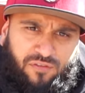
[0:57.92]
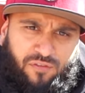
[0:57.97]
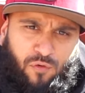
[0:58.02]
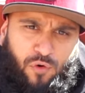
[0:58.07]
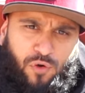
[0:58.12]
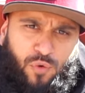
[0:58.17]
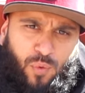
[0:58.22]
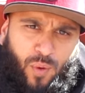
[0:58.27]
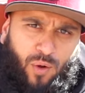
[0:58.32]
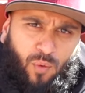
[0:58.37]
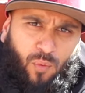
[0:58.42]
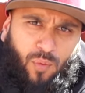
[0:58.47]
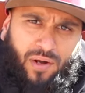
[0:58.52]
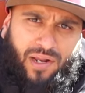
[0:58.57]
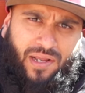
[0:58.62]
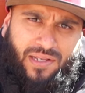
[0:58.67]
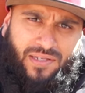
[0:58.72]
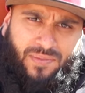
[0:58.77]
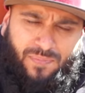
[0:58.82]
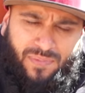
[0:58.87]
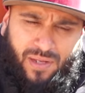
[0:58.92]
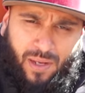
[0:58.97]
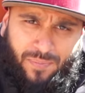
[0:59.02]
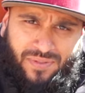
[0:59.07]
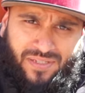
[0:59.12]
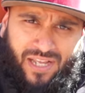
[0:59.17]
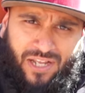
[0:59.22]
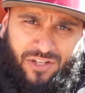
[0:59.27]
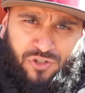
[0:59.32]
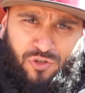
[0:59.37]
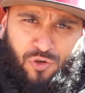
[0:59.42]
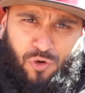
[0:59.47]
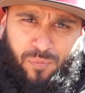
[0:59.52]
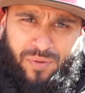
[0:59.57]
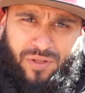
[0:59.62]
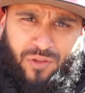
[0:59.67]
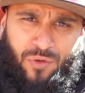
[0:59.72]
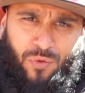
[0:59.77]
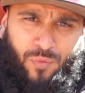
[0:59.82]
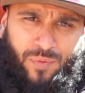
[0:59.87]
for you, I don't want to upset you or
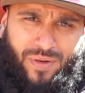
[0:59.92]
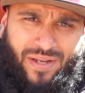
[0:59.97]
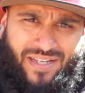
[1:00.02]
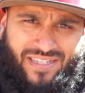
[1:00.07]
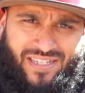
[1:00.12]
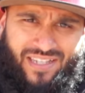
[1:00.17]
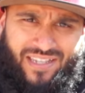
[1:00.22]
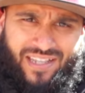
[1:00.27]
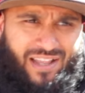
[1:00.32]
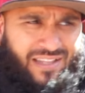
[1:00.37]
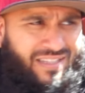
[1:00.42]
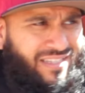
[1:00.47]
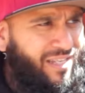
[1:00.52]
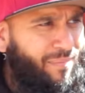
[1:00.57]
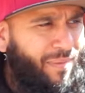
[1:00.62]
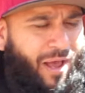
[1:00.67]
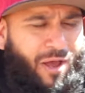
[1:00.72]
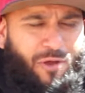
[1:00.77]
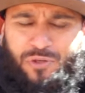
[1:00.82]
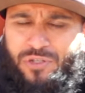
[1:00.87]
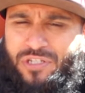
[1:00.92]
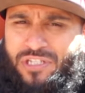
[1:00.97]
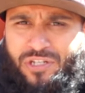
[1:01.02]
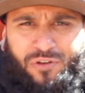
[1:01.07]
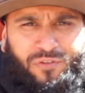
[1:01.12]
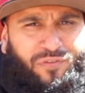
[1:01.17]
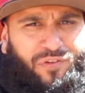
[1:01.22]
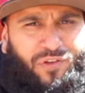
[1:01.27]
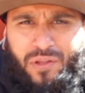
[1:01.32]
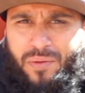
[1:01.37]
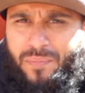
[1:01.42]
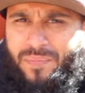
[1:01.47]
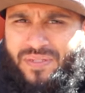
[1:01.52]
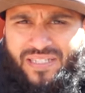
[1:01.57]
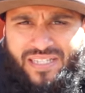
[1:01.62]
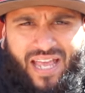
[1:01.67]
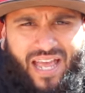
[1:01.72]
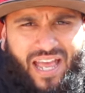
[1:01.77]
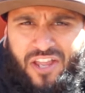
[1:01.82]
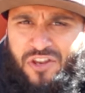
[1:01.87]
be the reason that somehow you still feel
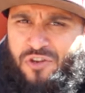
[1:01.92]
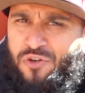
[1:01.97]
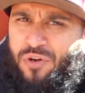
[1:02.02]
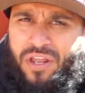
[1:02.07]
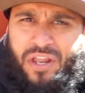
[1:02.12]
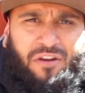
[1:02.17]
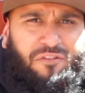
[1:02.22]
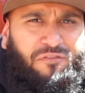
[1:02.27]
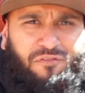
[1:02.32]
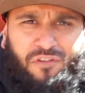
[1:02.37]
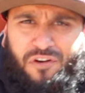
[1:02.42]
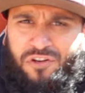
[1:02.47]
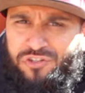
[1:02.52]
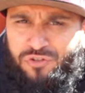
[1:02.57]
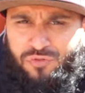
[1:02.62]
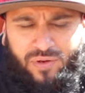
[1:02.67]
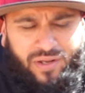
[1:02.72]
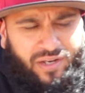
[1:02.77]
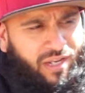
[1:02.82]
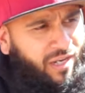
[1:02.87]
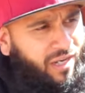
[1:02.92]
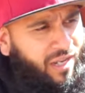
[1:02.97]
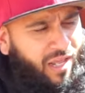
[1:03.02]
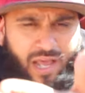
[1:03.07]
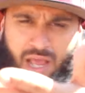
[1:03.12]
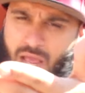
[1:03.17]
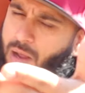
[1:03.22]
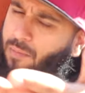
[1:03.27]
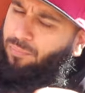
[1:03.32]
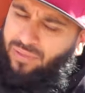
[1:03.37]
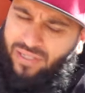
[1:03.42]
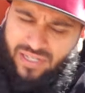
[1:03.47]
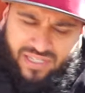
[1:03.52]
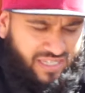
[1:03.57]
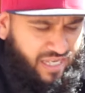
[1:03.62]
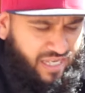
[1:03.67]
upset and you're getting frustrated, please